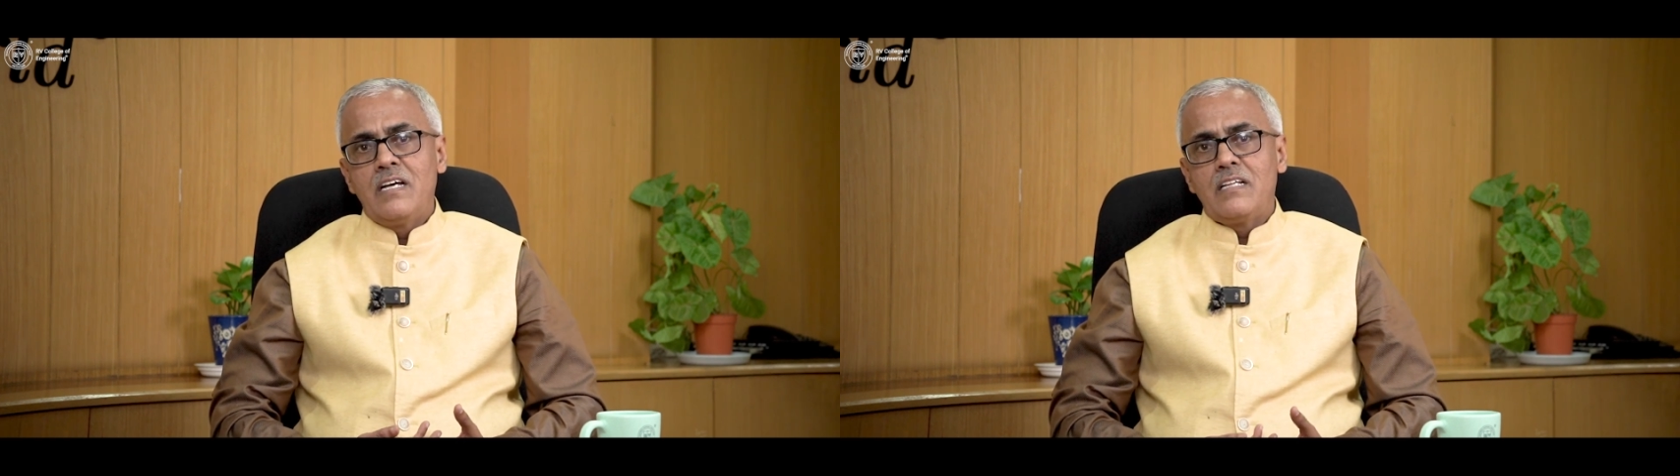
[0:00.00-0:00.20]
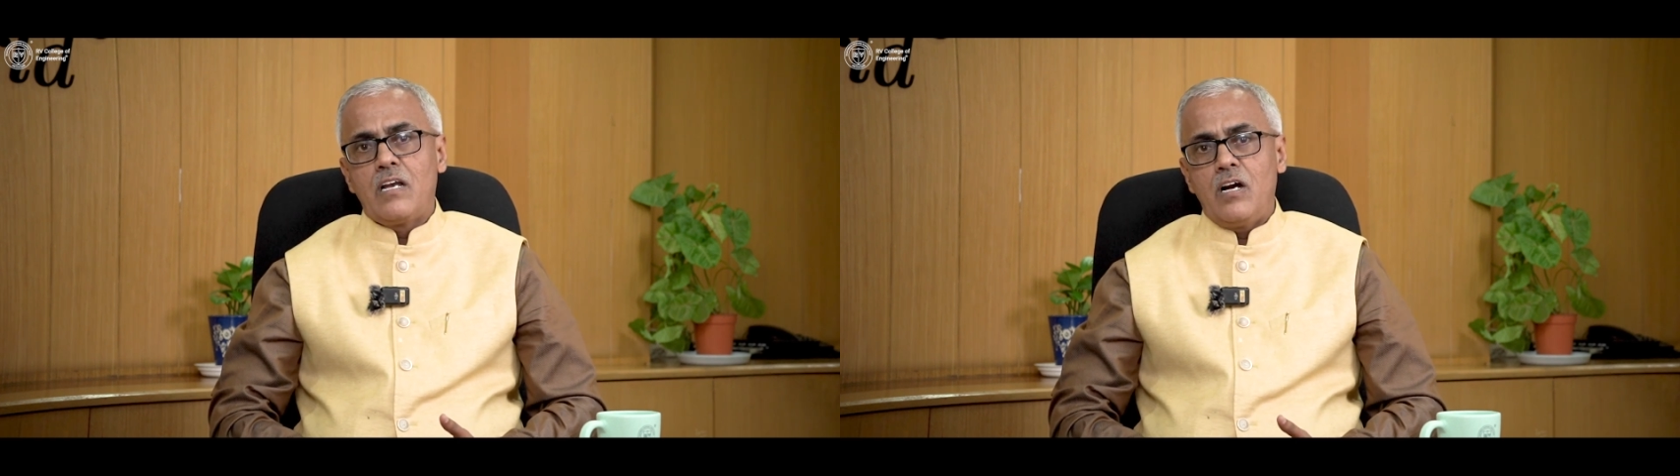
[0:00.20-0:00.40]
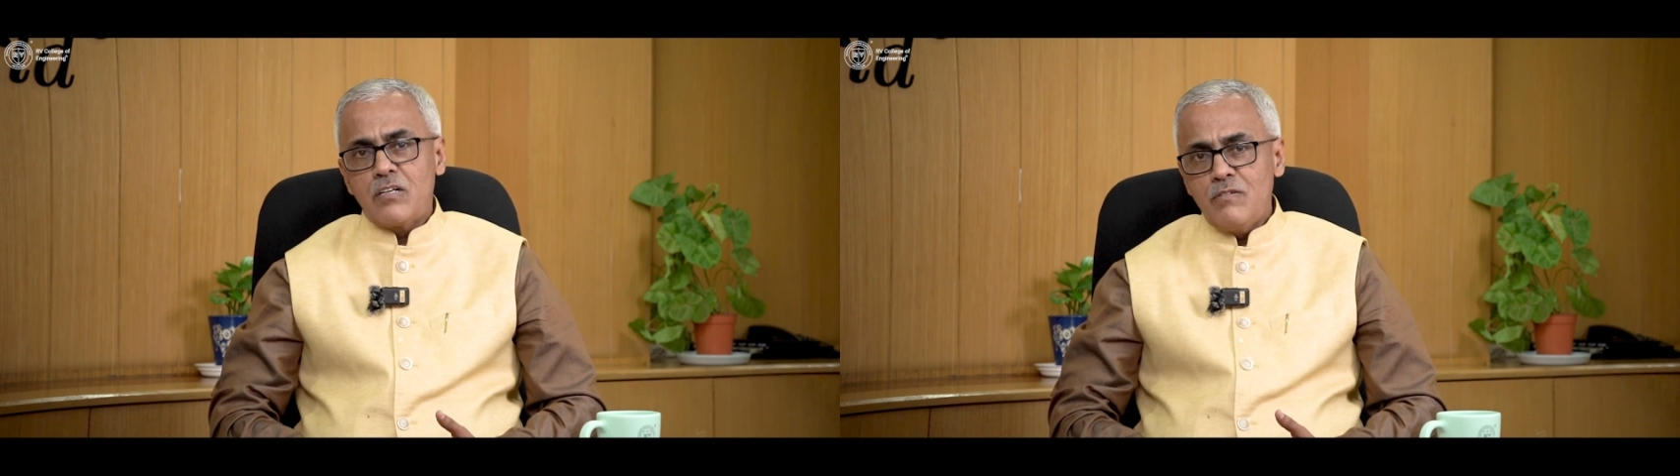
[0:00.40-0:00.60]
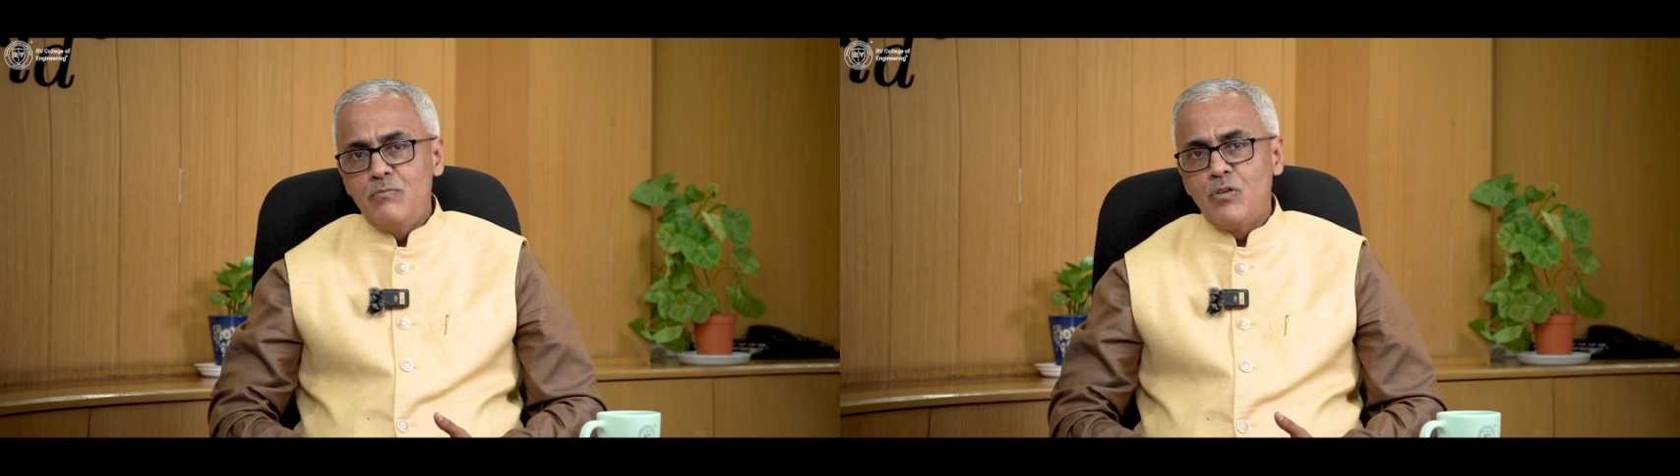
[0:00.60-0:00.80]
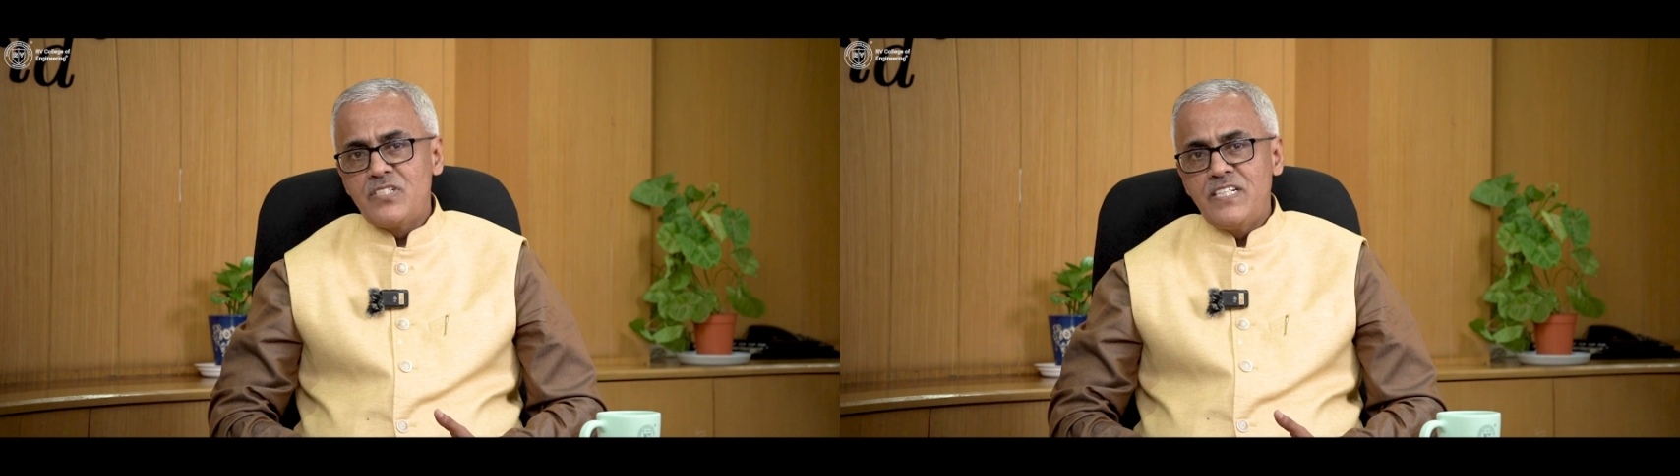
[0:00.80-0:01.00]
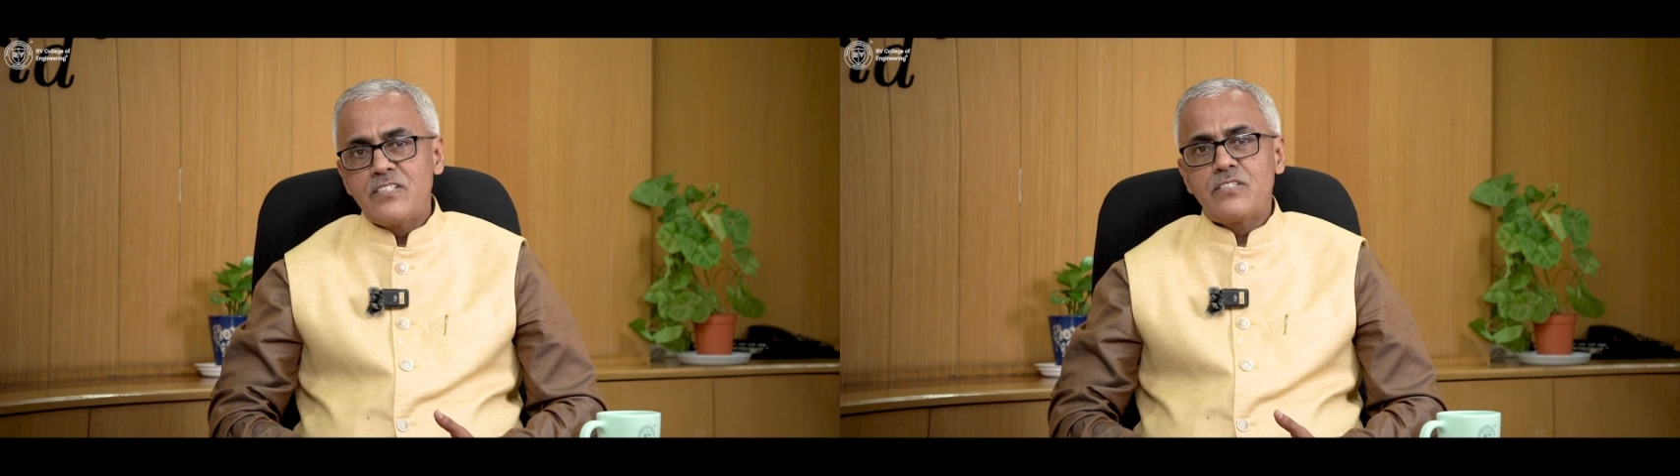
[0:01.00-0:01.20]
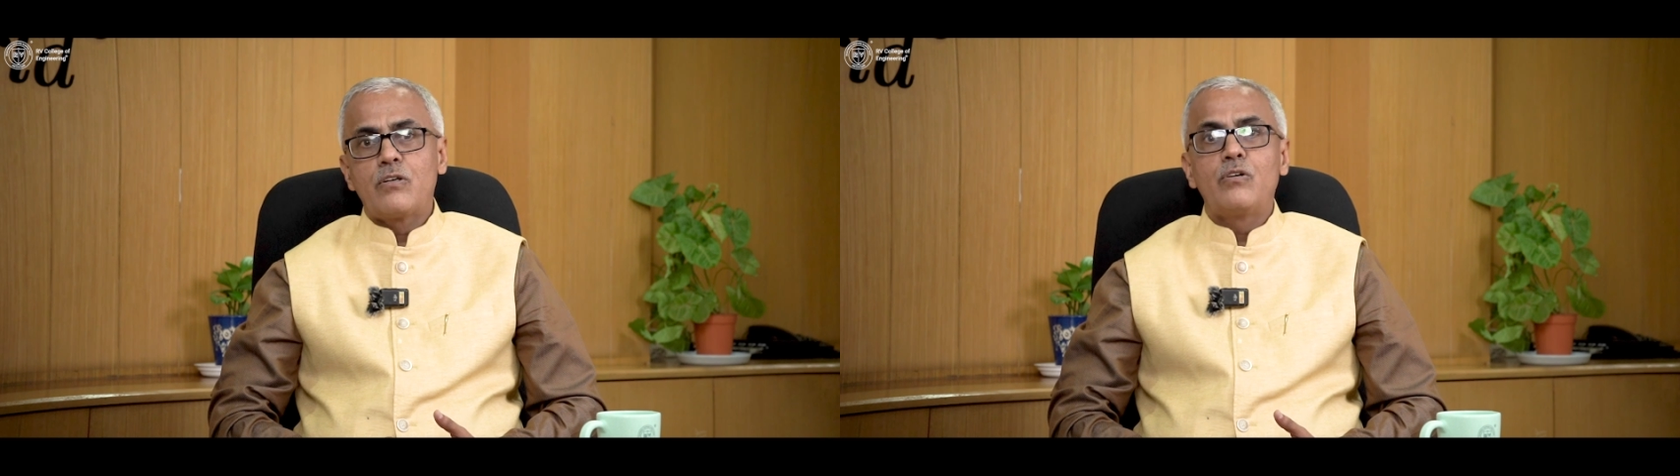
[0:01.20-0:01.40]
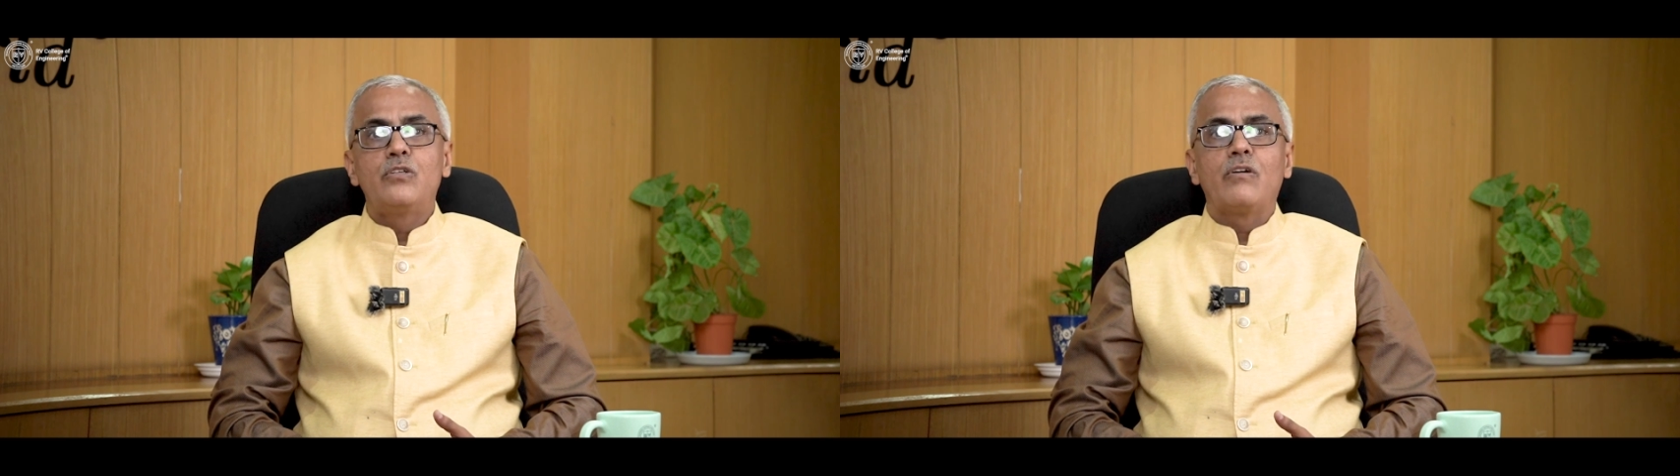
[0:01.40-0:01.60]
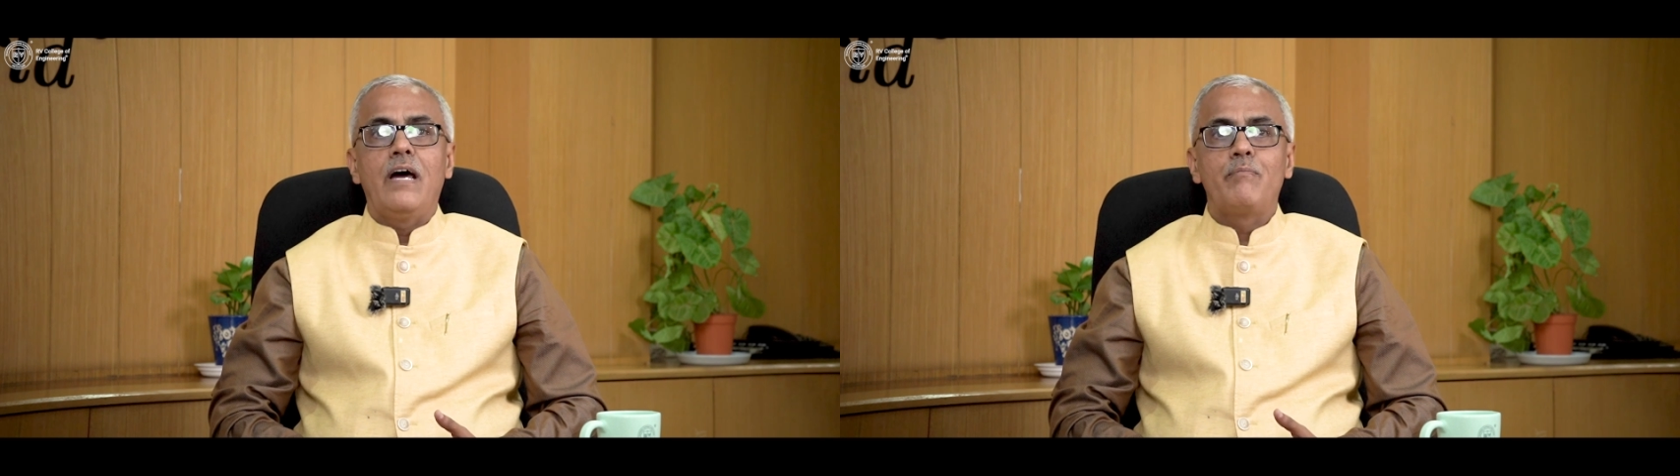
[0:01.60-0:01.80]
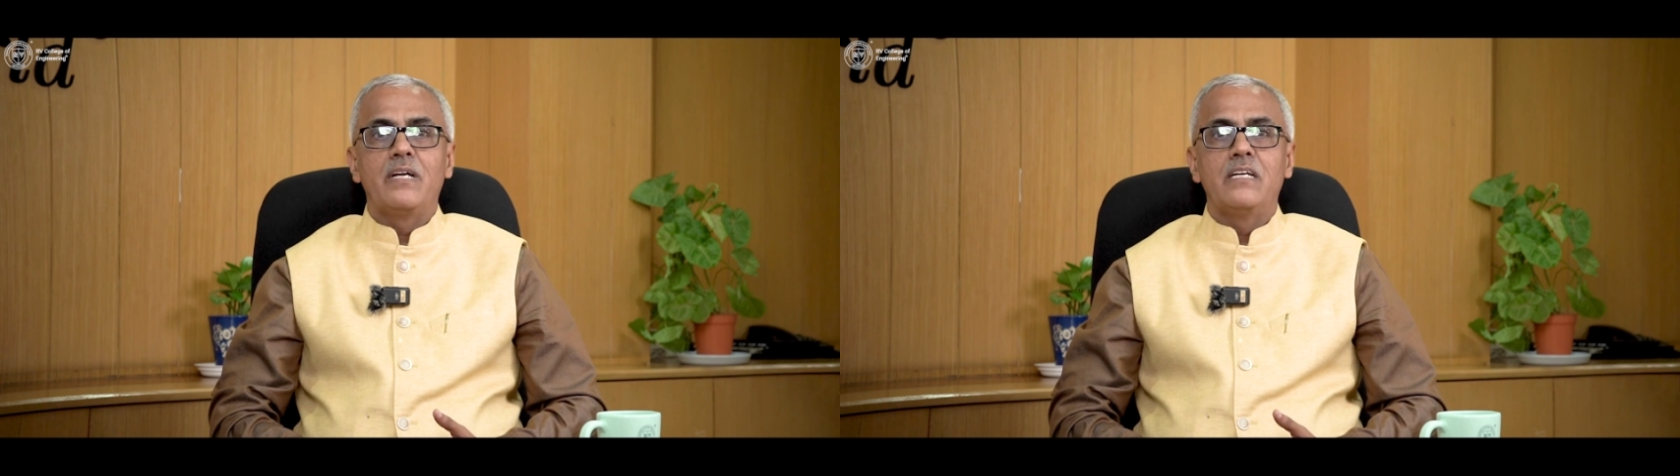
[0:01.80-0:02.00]
a lot of more changes are going to
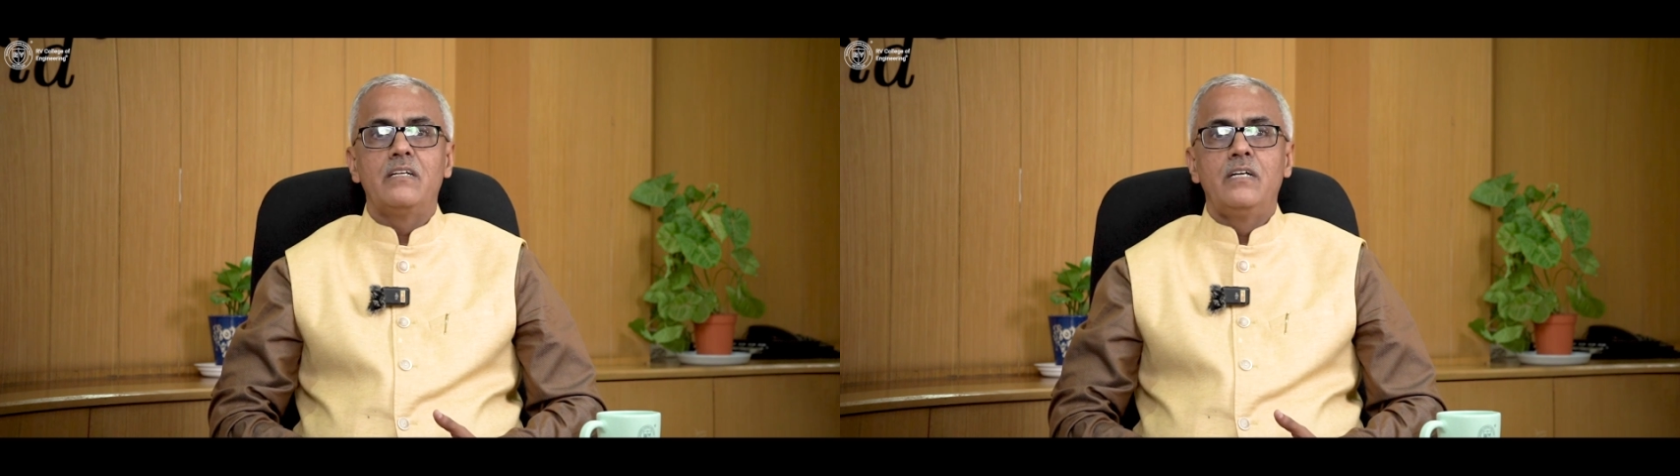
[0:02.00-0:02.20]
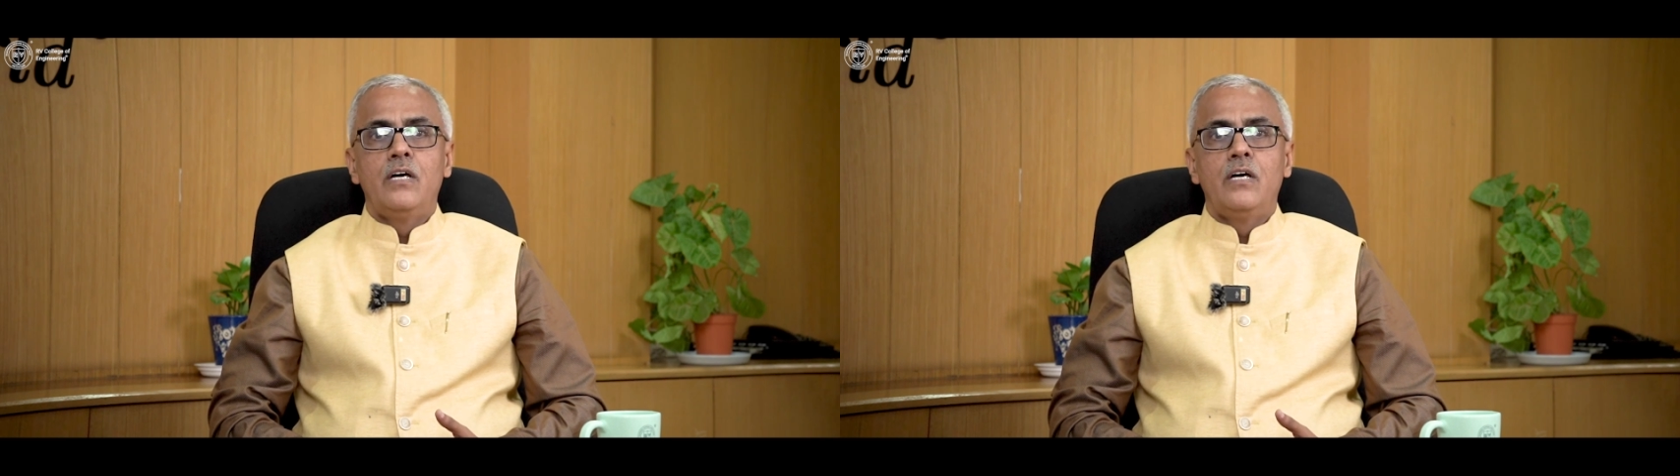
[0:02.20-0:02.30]
happen.